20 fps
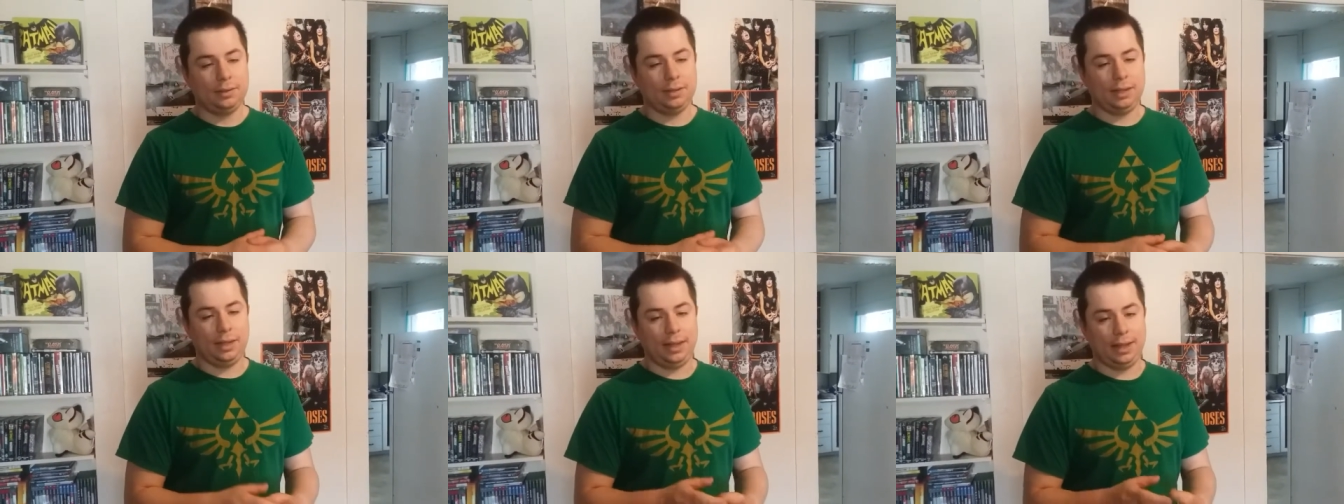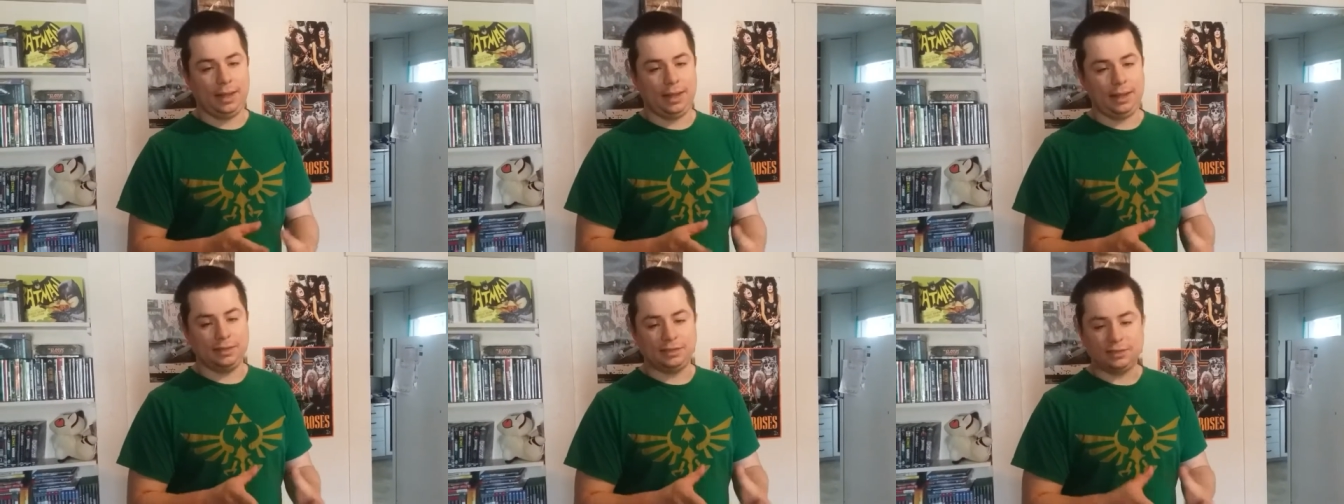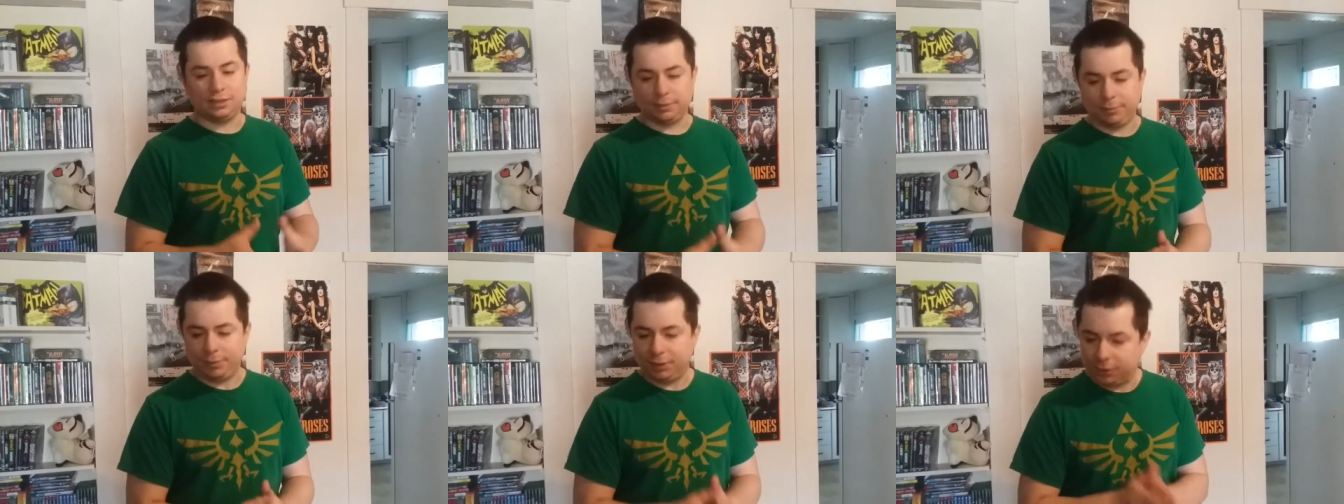and it's
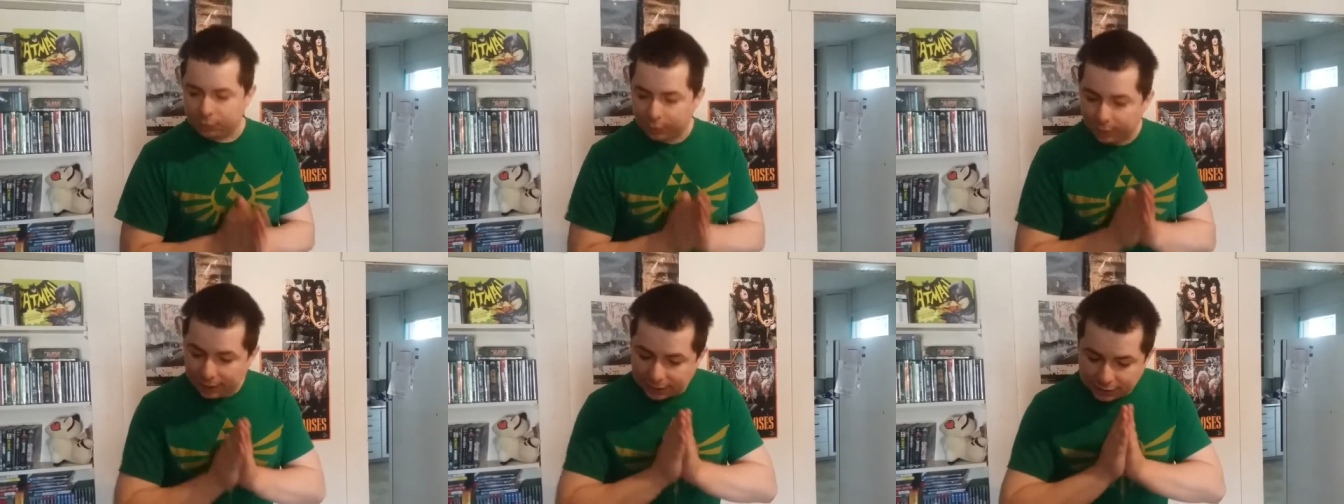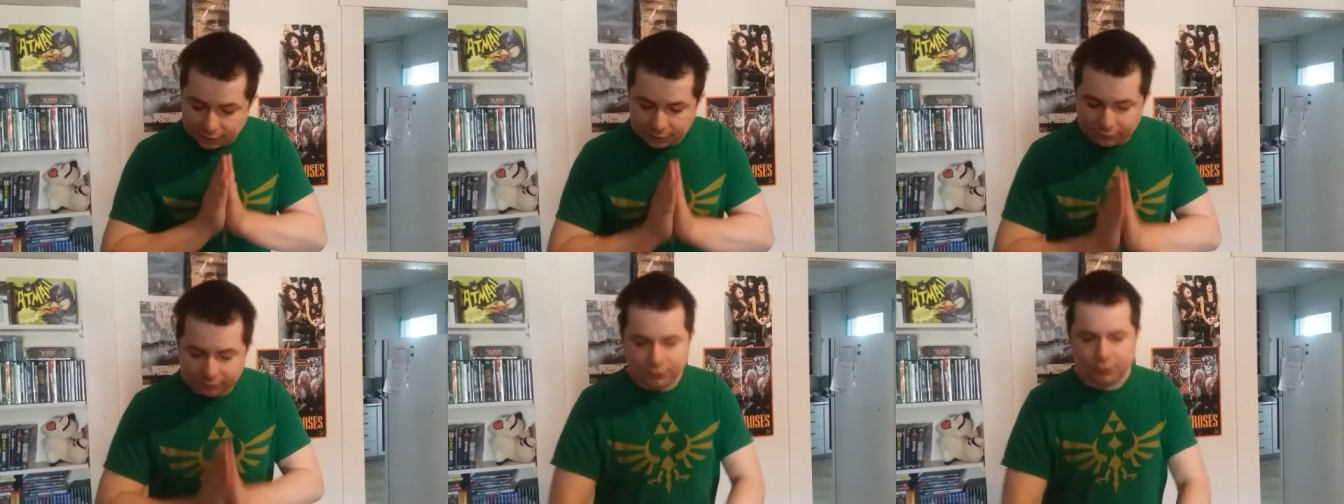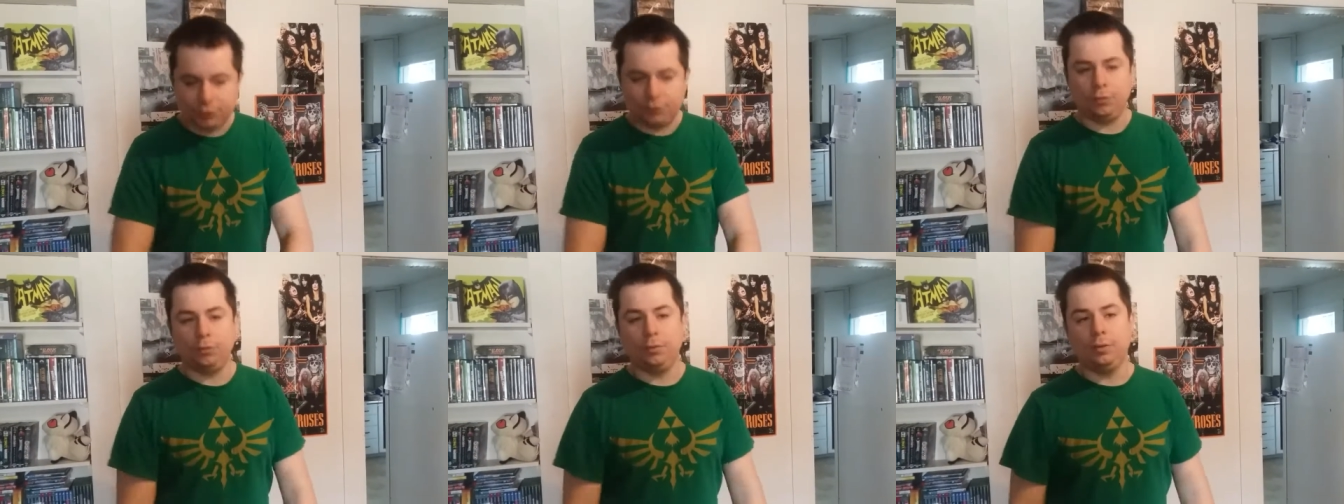going to be a great
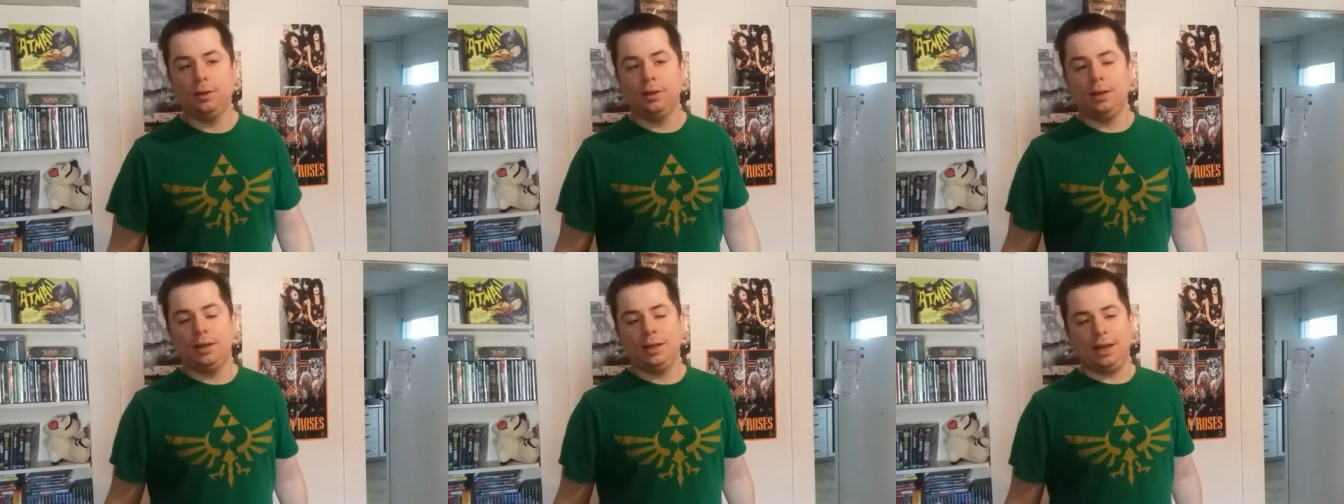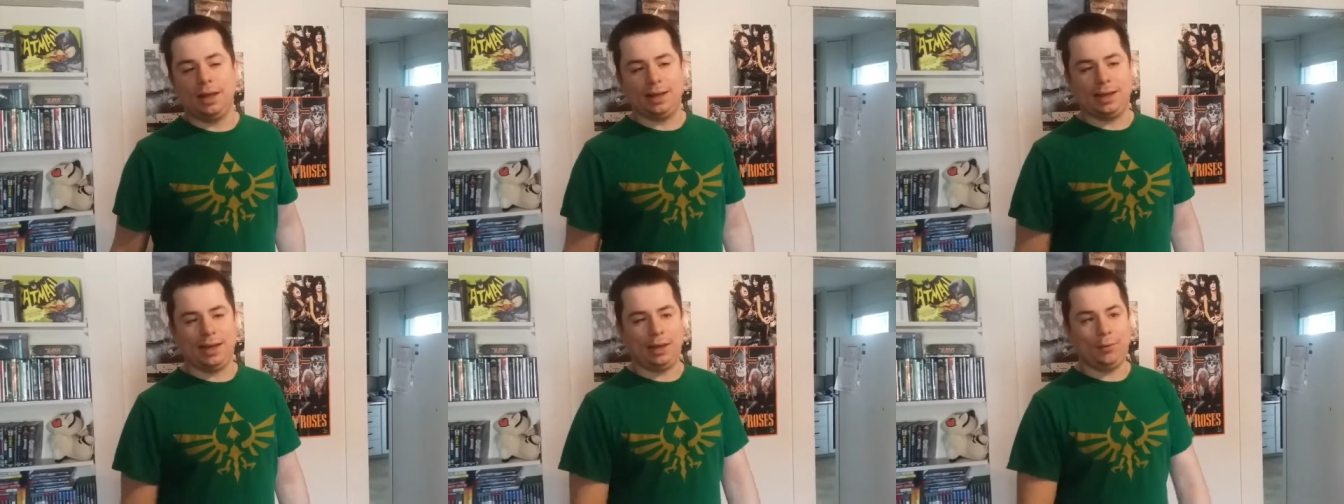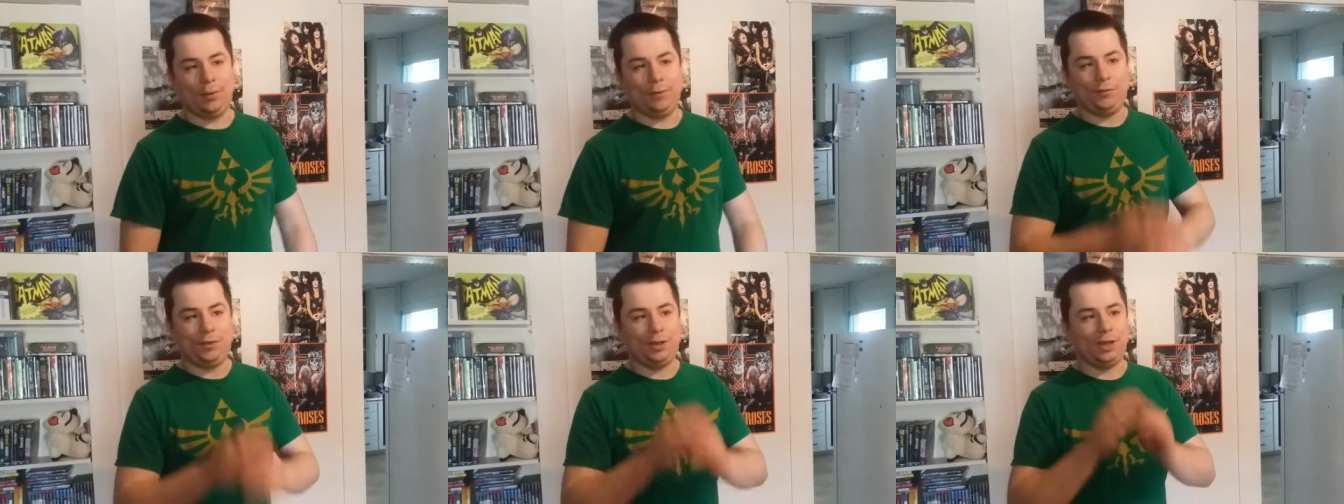interview. I can't
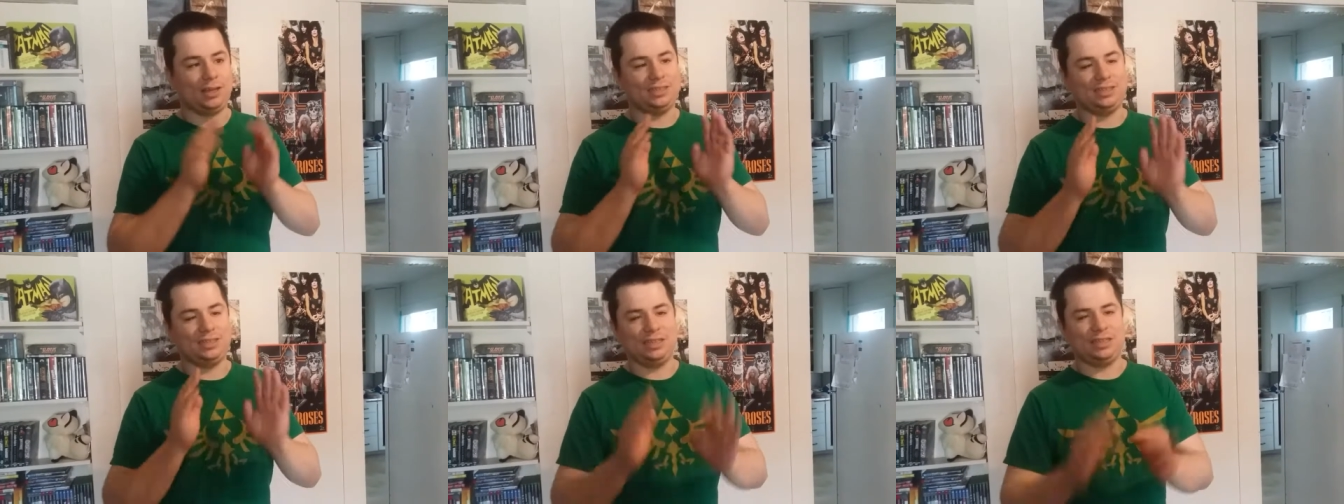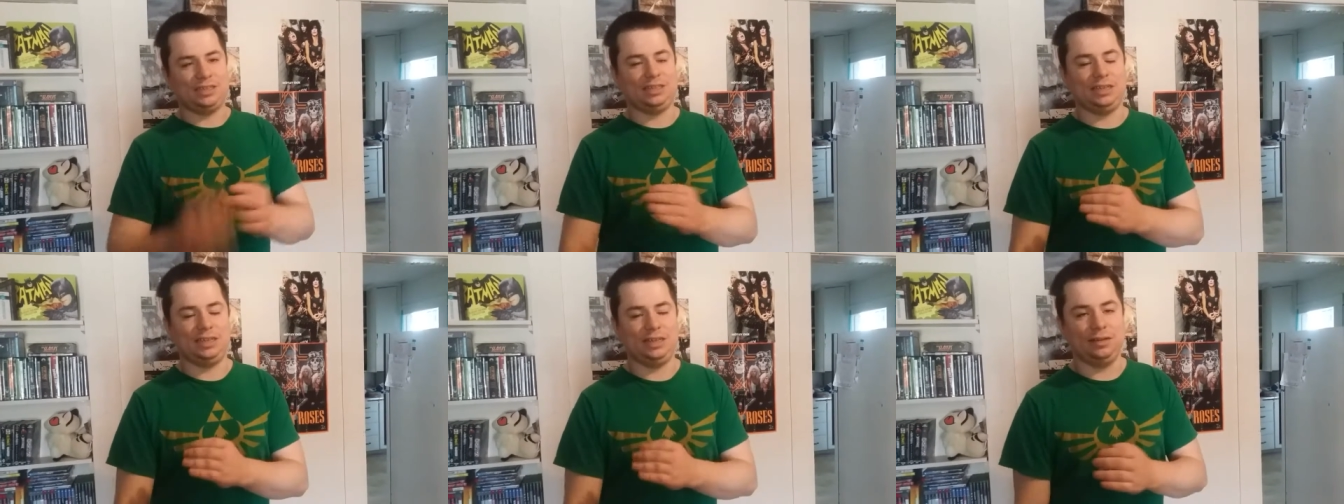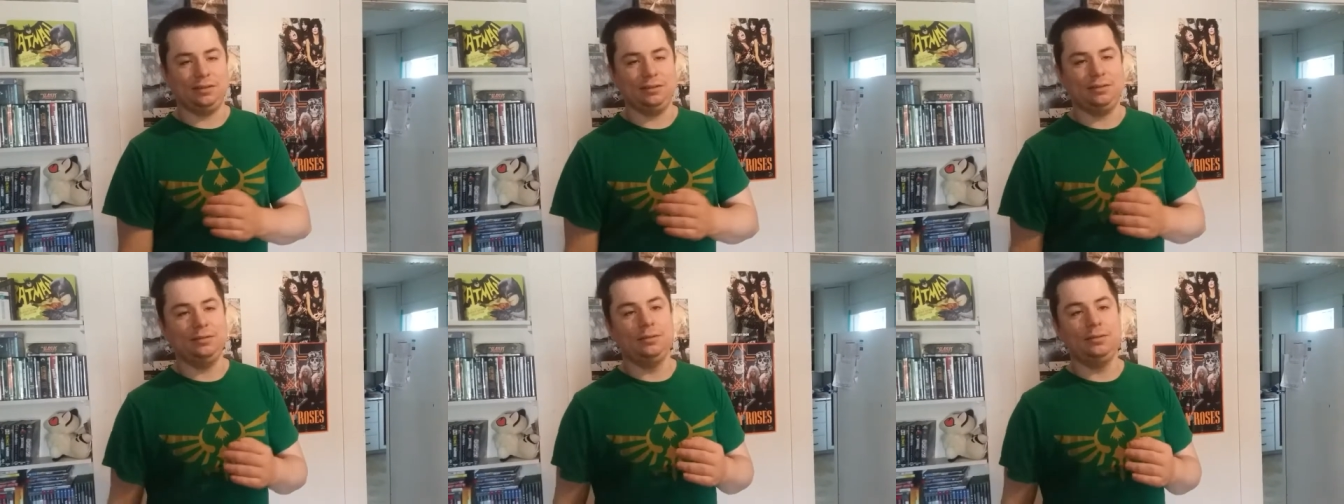wait for you guys to see
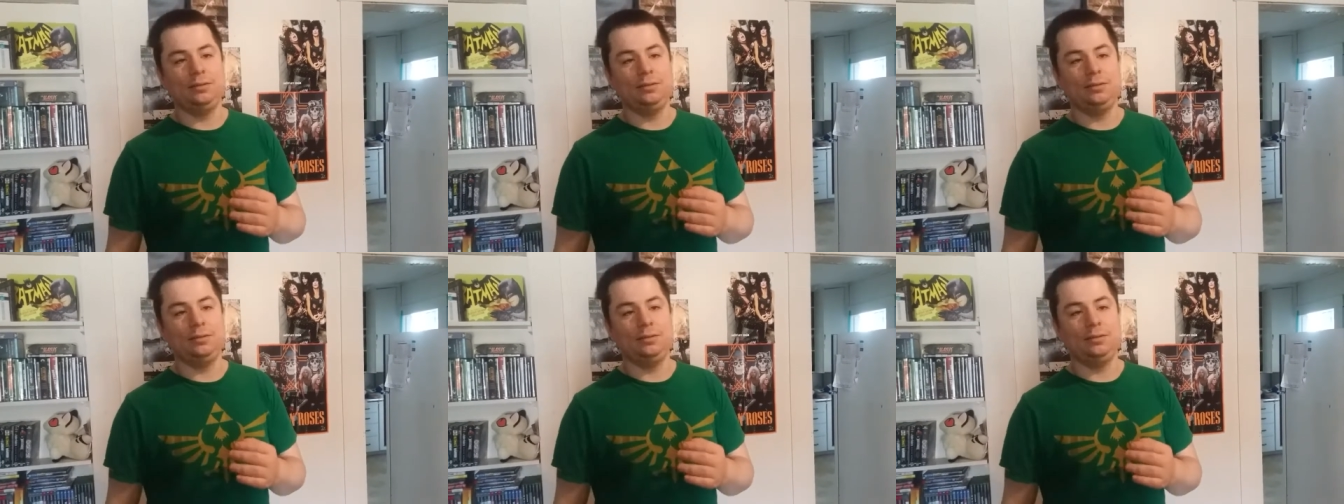it.